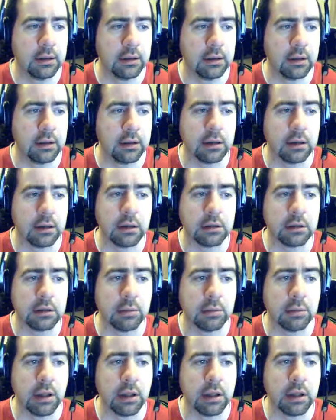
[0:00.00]
I touch
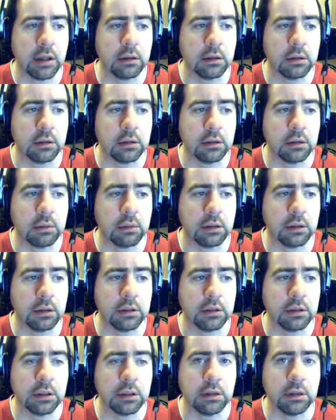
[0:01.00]
the place where
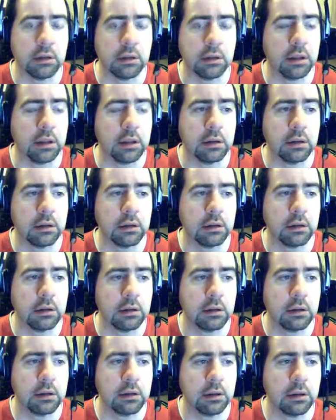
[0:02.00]
she did sit.
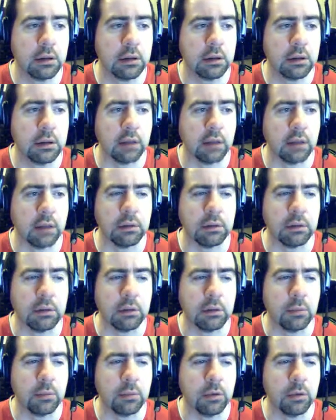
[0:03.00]
I feel
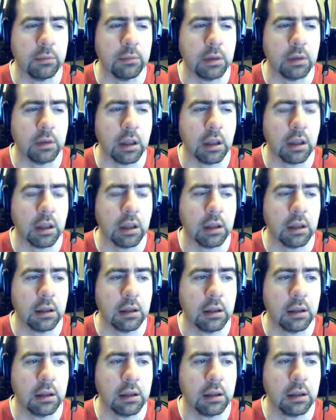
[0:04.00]
no warmth there,
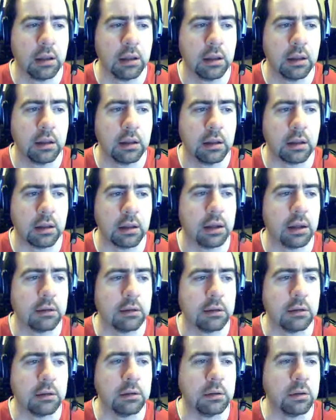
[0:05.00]
yet I
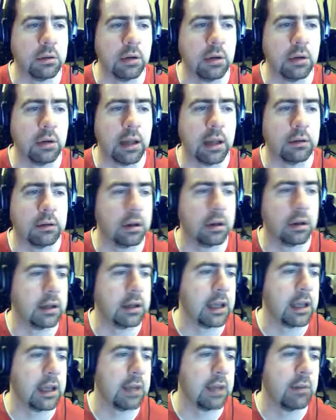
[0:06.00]
still call out her
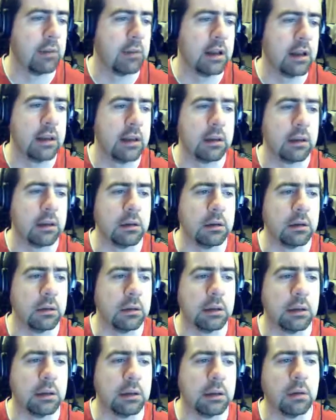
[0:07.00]
name, that in
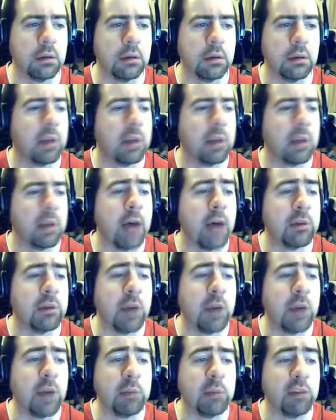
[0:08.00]
doing so somehow
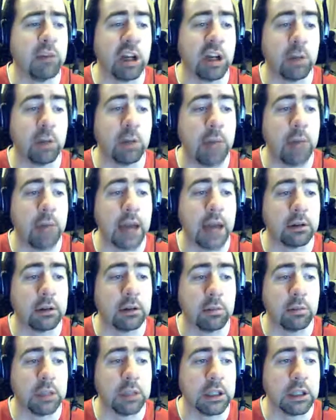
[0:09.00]
it might bring her back
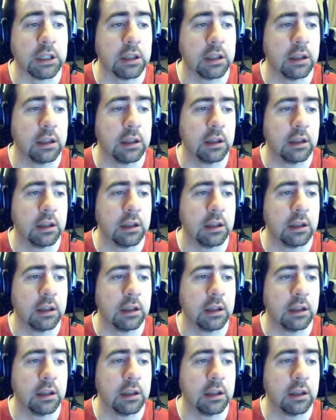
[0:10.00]
to me.